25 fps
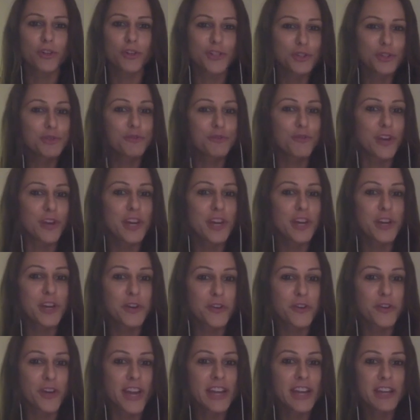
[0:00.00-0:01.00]
She was very
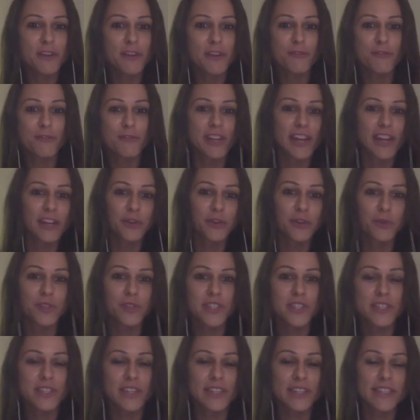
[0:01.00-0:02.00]
creative and had all
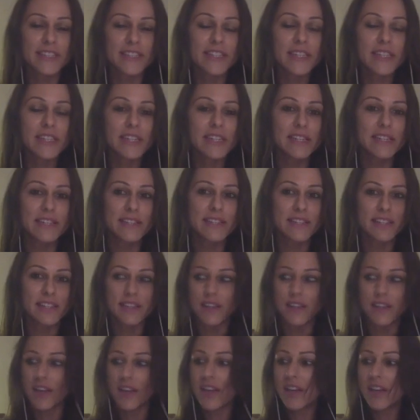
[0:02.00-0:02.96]
these ideas, and,